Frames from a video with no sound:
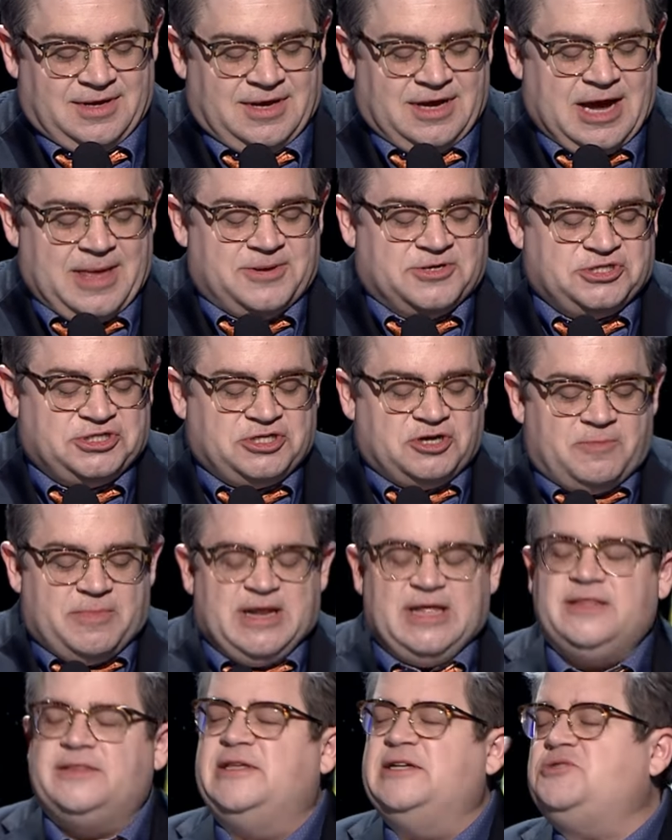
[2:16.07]
And there's so
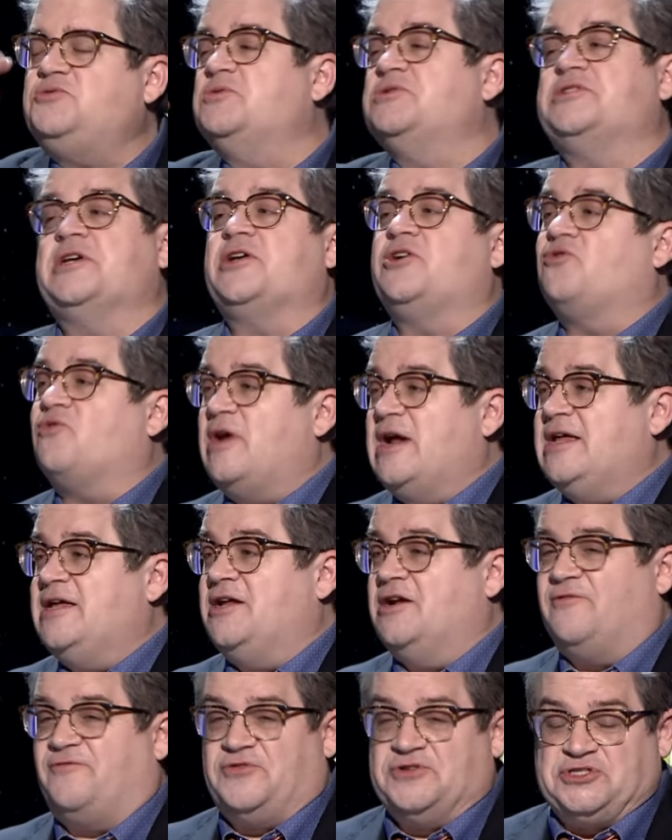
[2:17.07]
many, this was a great
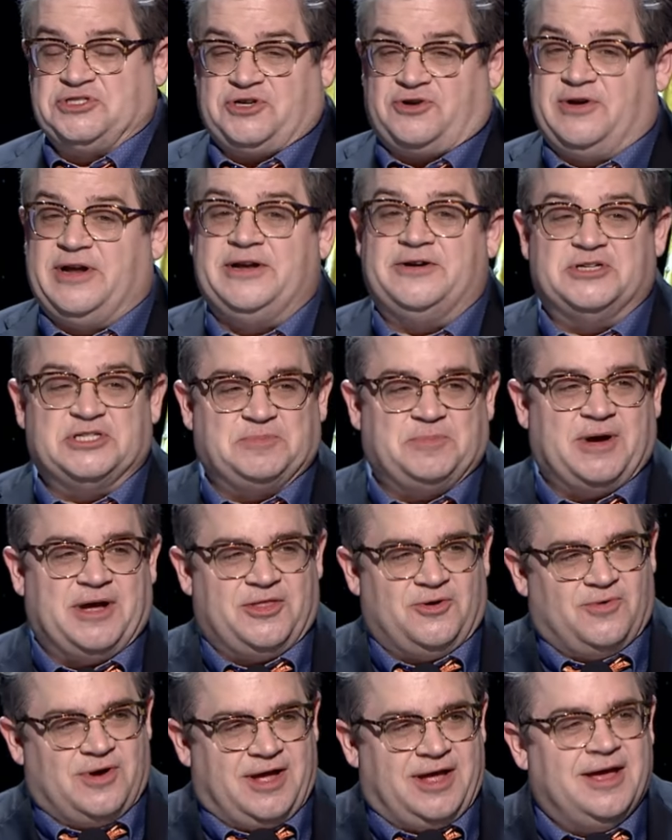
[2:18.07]
year for screeners, by
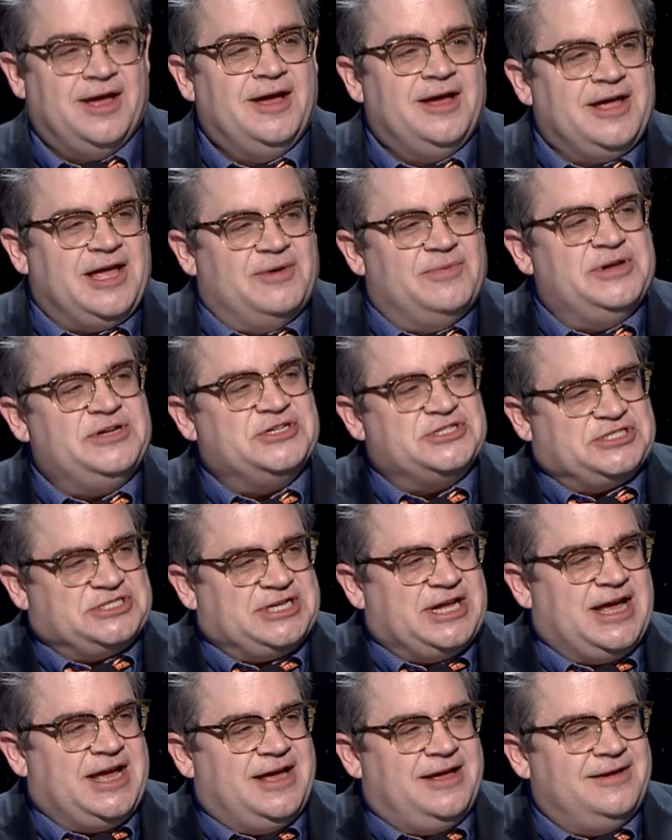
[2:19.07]
the way. Can we just
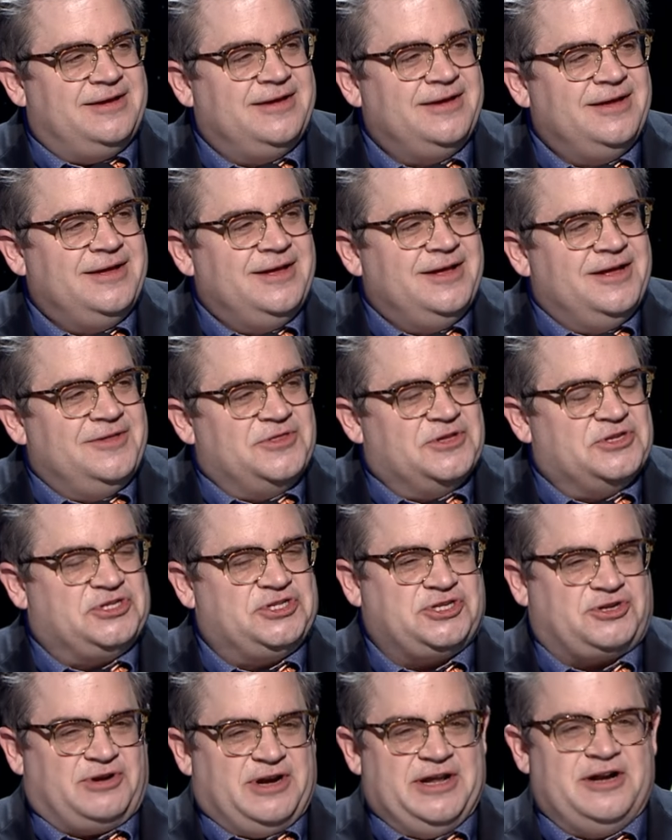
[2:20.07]
say the
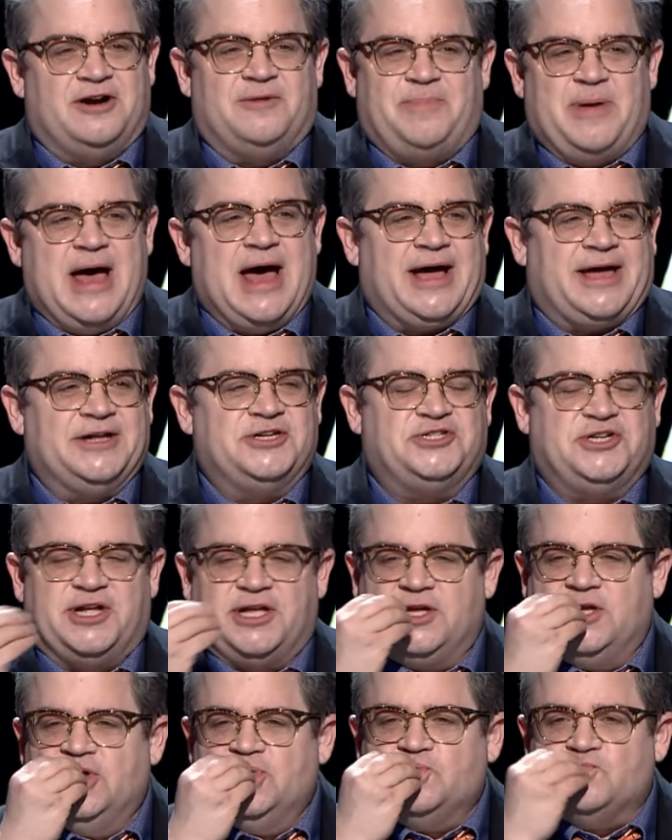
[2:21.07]
screener
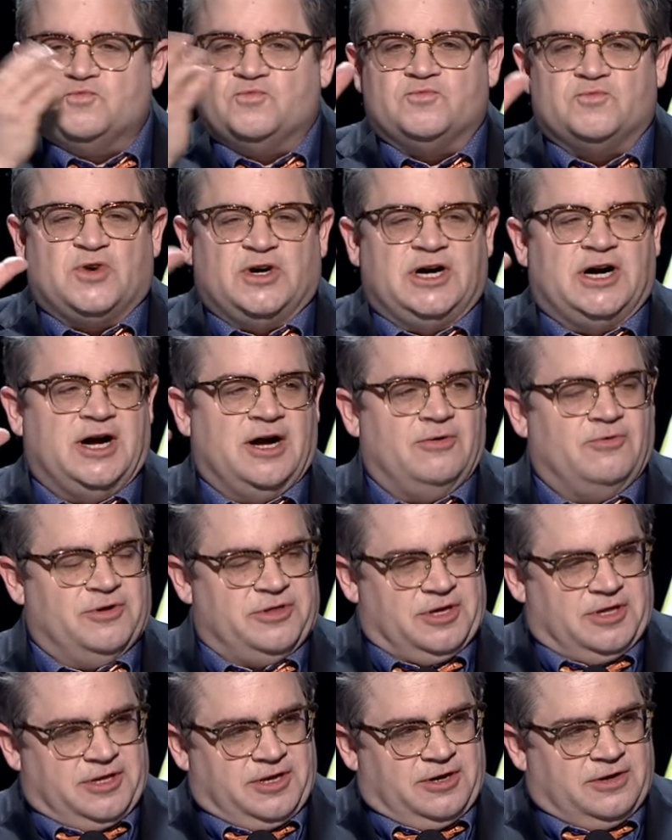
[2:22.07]
packaging, mwah, with
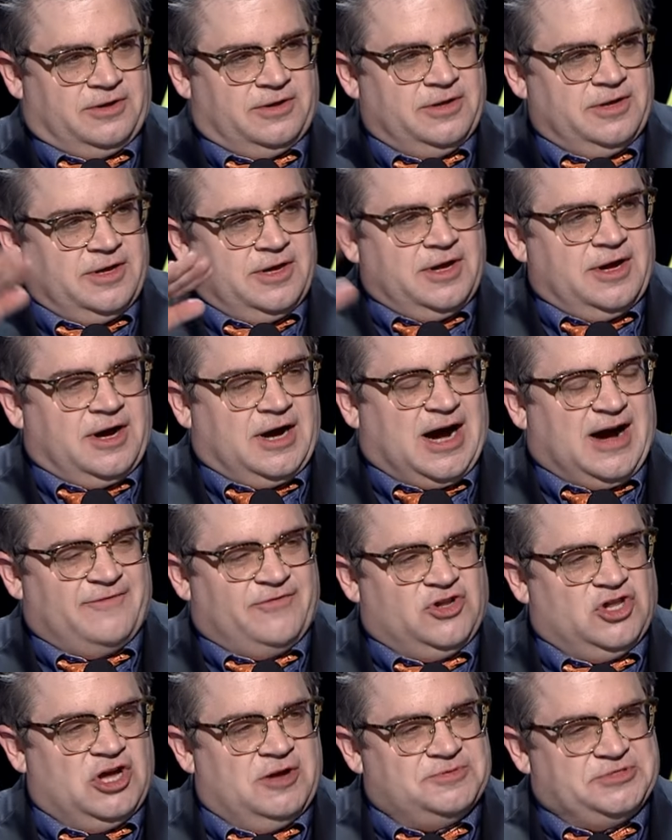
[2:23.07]
the little
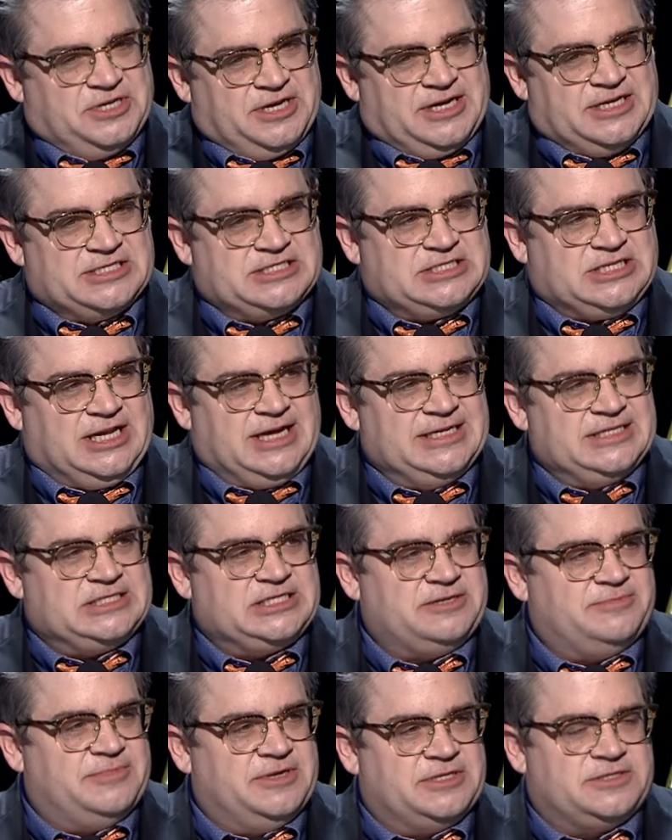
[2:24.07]
envelopes, you gotta slice
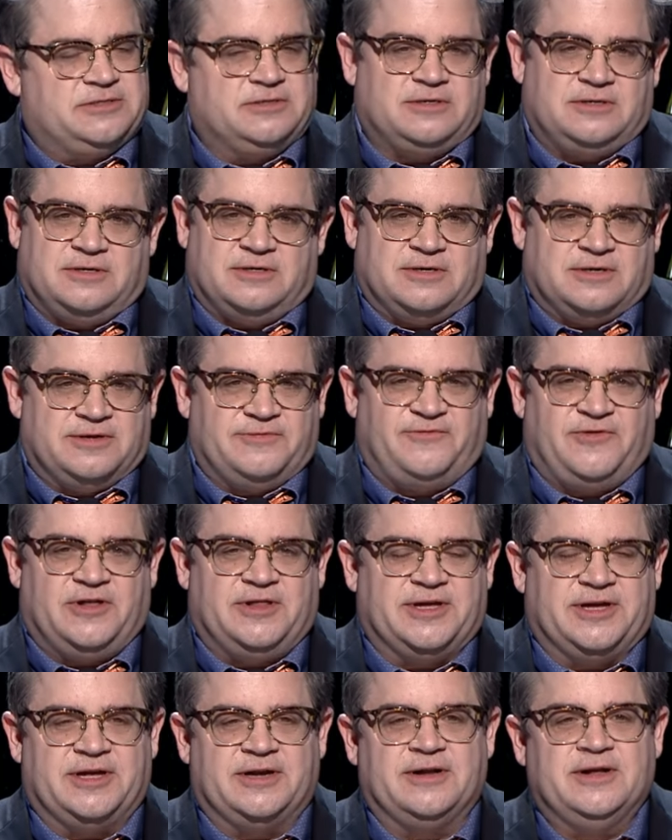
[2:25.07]
them. It's, oh, it felt
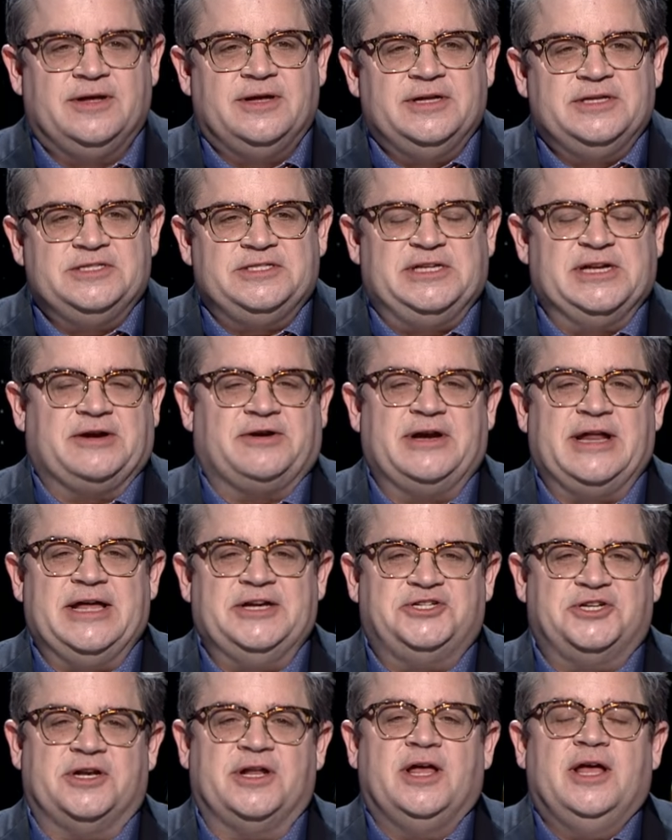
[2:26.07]
like a secret
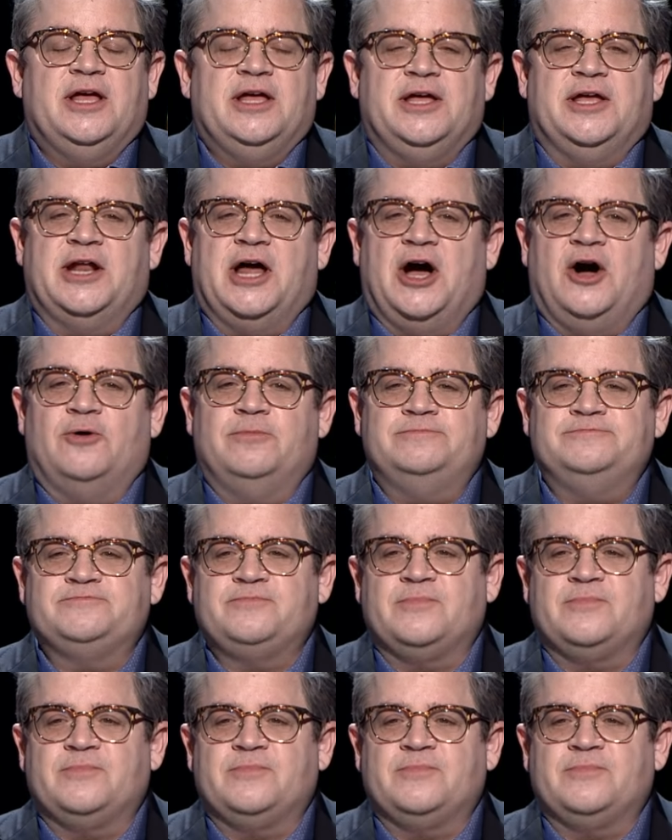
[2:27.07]
agent. You know,